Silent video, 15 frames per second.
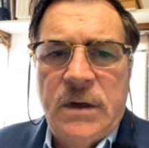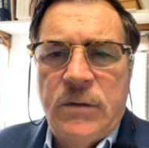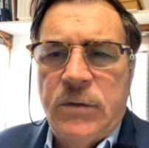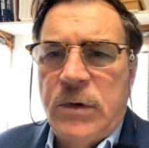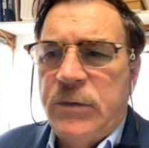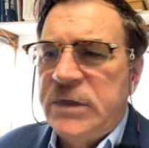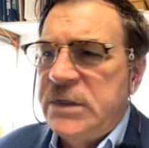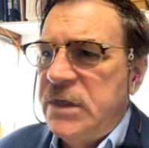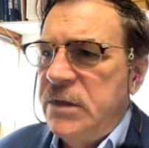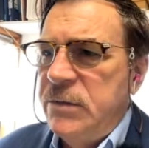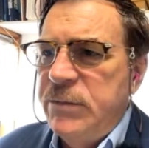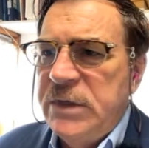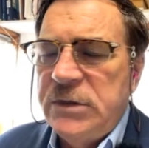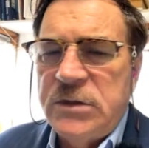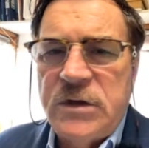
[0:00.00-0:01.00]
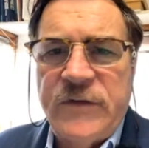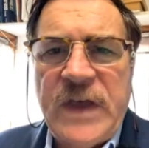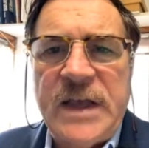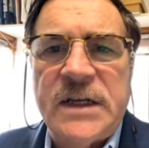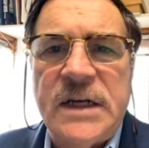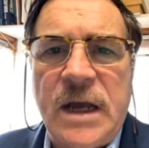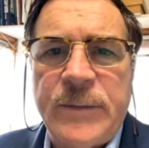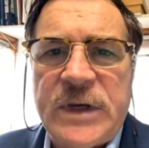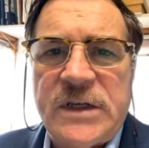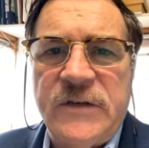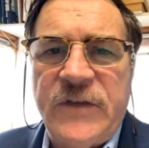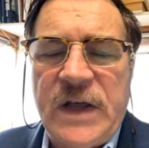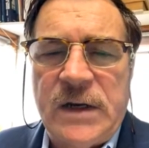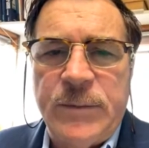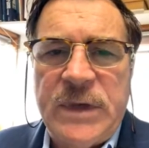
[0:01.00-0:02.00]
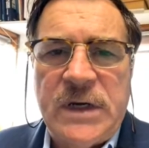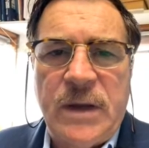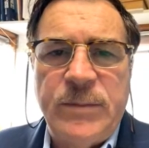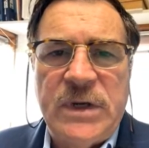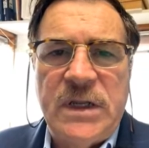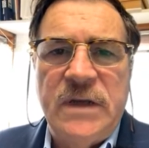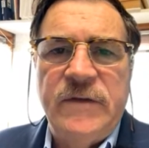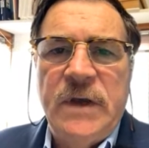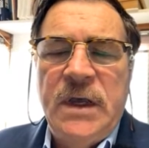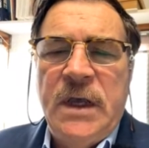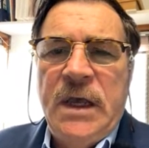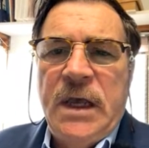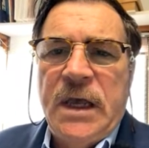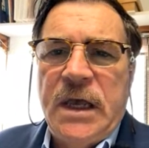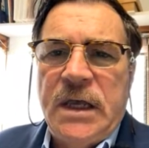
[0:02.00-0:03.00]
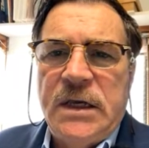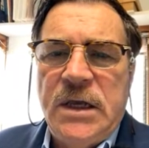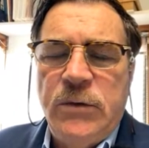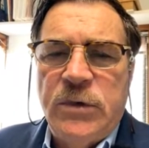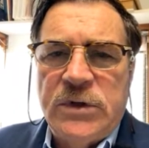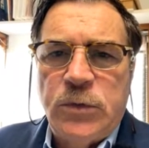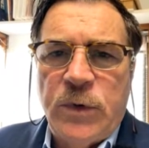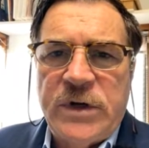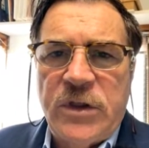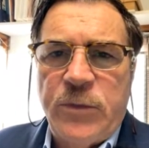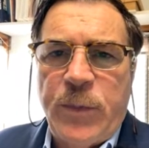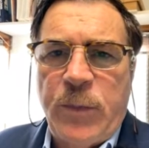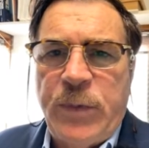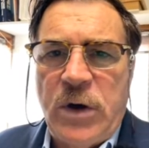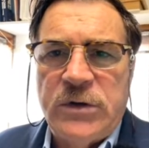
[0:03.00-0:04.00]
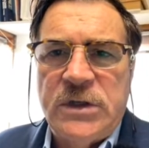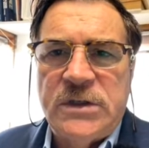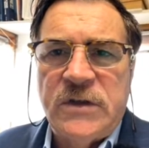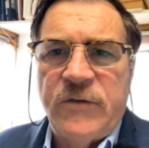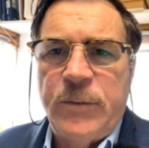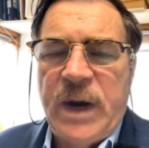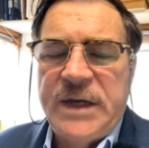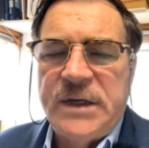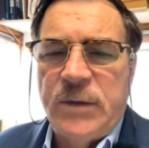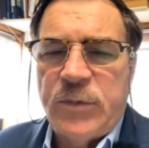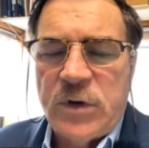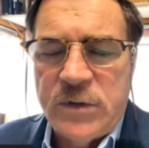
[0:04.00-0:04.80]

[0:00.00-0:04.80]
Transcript: Minister of Economic Development, I believe. And he was one of the proponents of My Number